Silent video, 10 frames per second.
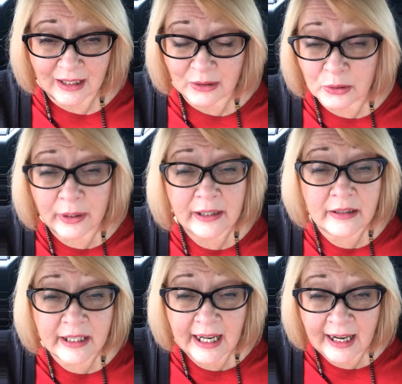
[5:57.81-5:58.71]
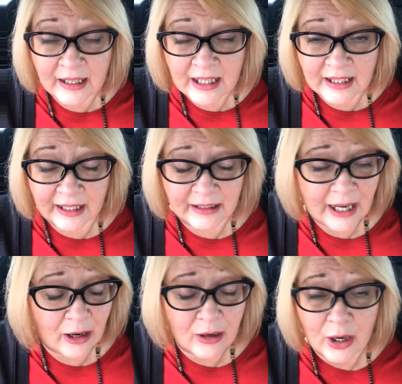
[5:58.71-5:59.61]
Greater than anything.
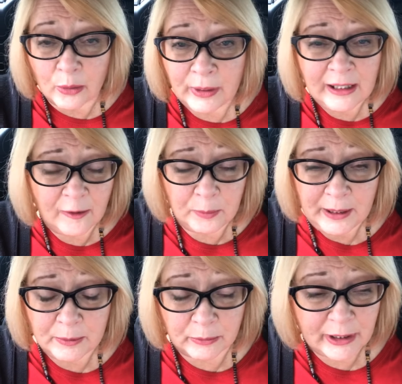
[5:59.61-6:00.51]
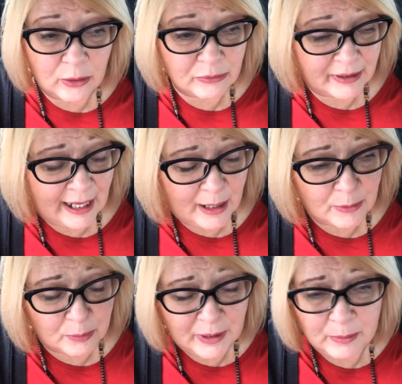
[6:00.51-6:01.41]
Now, we love people. We don't
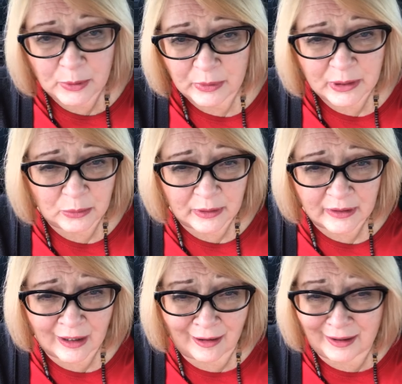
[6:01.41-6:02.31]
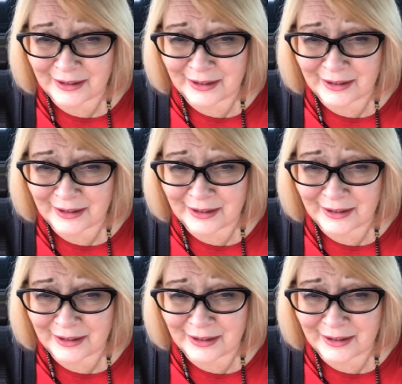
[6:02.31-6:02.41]
hammer people with the word of God.